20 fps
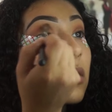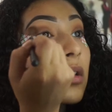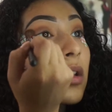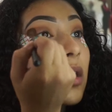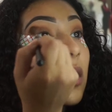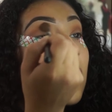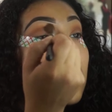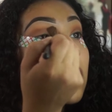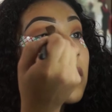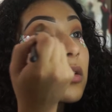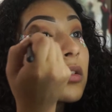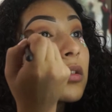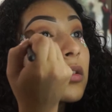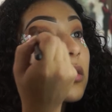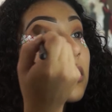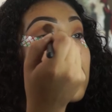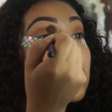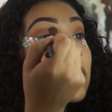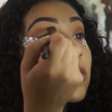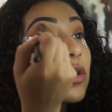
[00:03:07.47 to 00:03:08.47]
and
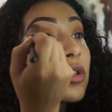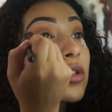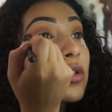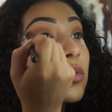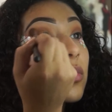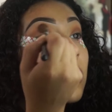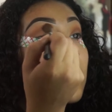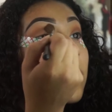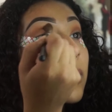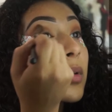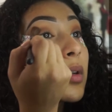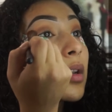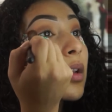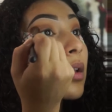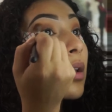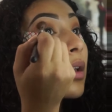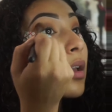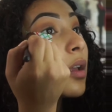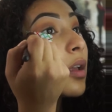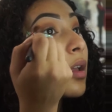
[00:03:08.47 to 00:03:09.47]
just sweeping it